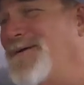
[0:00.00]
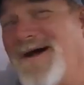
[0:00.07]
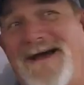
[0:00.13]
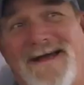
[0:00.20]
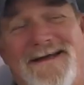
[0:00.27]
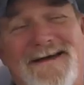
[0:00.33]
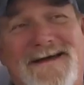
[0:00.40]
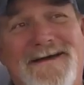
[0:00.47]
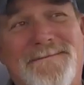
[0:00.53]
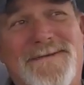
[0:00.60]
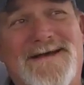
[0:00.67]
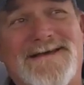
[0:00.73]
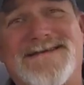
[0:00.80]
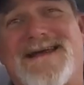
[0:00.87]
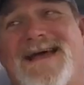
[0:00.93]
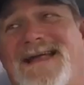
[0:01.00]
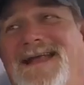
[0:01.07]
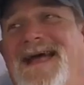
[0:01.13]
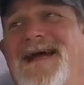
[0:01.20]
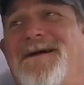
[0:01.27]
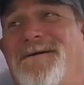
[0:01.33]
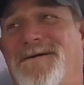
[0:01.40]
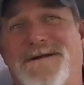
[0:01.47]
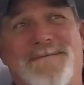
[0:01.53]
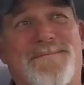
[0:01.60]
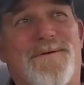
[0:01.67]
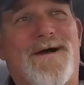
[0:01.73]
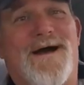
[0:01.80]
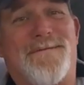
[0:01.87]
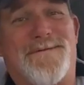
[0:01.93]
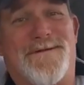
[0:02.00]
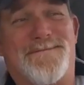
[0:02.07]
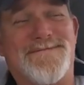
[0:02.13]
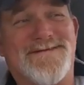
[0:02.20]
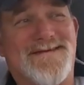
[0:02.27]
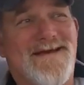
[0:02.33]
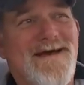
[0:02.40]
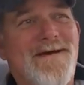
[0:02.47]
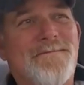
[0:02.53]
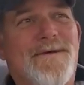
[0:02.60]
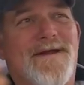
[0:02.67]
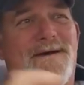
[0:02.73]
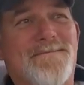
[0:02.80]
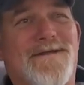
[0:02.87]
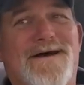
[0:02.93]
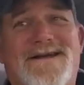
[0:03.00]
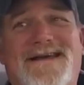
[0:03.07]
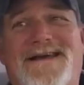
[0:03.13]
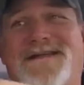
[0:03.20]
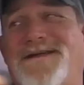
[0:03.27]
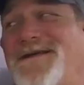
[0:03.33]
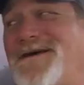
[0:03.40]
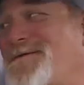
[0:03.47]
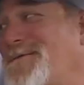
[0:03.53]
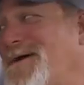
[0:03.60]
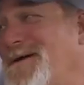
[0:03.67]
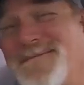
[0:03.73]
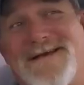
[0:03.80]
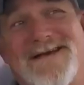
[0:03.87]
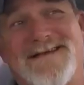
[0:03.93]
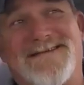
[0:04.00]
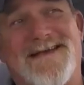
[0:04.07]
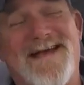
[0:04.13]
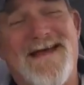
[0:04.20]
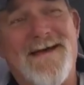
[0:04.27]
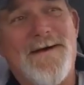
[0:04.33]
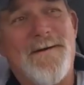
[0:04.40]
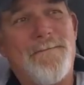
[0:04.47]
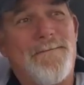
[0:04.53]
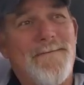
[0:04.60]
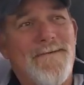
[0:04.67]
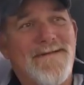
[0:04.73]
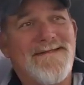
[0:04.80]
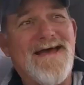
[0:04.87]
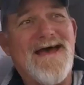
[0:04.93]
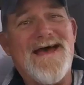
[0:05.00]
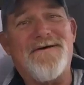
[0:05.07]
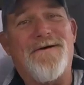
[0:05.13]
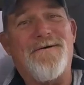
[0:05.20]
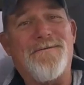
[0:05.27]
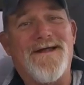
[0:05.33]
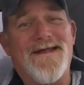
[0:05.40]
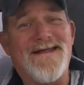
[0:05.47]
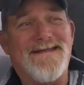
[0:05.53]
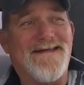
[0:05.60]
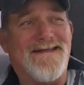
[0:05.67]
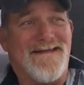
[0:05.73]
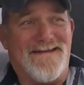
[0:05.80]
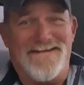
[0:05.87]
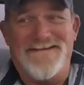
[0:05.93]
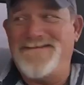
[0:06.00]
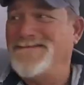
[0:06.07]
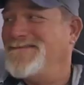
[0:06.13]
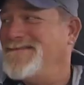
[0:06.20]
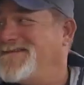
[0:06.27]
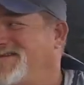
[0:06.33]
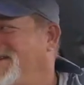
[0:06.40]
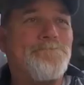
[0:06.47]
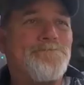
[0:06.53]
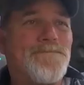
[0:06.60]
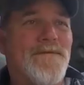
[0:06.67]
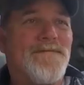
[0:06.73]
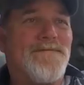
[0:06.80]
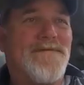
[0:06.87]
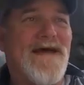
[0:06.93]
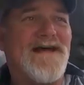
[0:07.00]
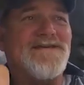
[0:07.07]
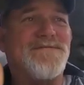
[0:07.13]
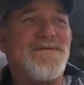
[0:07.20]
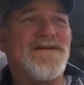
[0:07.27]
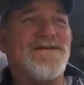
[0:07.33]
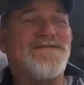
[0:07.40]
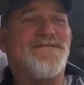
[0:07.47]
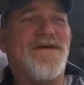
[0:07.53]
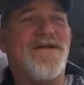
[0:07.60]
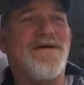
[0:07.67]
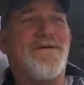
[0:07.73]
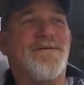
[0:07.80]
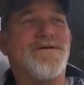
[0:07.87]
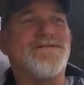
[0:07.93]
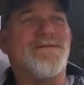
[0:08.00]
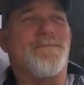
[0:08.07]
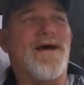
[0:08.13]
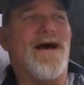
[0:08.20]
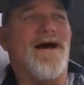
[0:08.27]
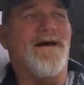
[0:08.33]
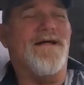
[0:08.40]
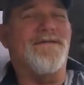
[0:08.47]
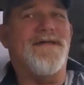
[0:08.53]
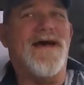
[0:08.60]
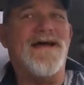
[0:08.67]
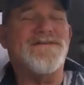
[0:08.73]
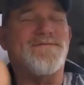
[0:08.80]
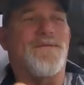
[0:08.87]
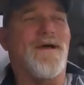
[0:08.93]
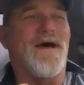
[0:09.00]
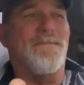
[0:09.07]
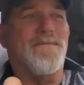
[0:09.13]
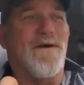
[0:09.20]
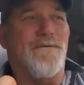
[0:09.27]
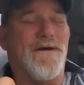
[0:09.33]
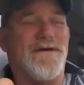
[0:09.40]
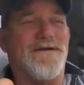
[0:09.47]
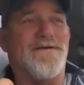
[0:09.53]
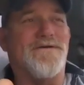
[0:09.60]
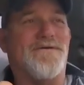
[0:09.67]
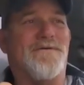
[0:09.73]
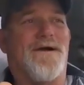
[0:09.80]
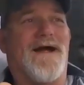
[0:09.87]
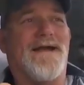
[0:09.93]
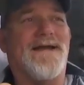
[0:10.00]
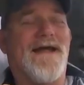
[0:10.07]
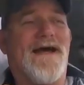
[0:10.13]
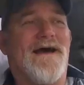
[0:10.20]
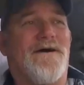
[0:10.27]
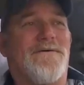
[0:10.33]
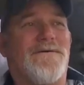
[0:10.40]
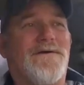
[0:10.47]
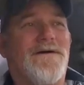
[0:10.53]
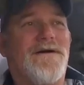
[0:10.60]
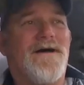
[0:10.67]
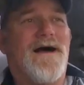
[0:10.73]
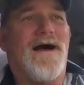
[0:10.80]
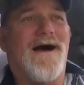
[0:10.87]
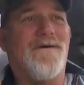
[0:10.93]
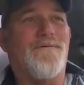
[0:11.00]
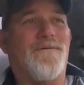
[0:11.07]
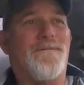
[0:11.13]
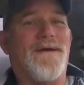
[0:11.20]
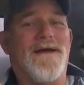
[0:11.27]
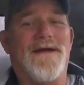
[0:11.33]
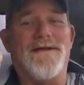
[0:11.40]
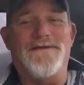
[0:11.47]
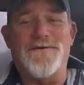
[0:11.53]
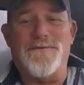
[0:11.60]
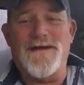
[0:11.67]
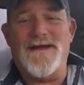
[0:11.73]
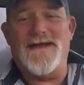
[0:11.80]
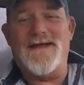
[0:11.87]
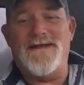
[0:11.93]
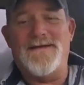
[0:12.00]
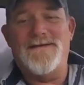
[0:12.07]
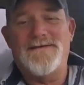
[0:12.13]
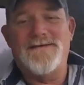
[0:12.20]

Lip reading: way because I inherited problems, but I'm lucky in another way because Dad already did it. That's what this video was about. That's what I'm going to do right now. I will be doing it.